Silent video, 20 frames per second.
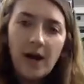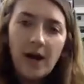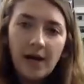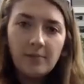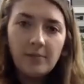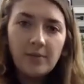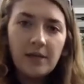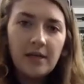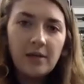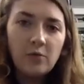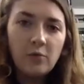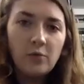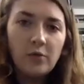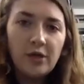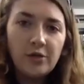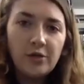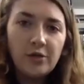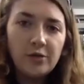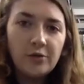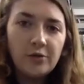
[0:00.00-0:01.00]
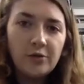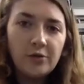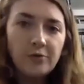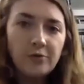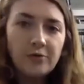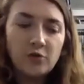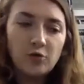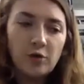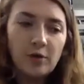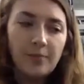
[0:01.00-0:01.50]
behind me, we use
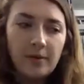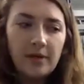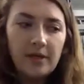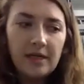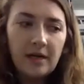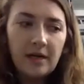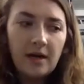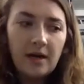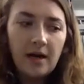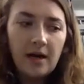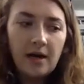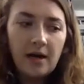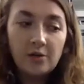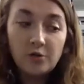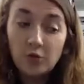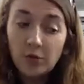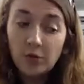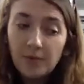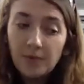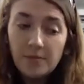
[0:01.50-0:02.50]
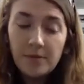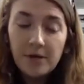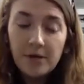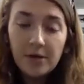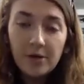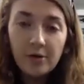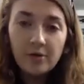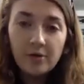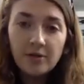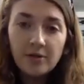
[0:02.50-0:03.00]
drip
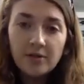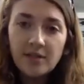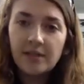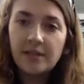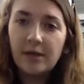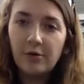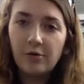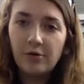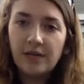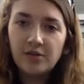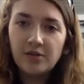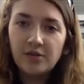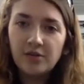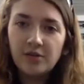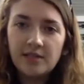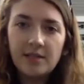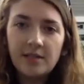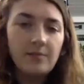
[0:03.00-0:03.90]
emitters on an irrigation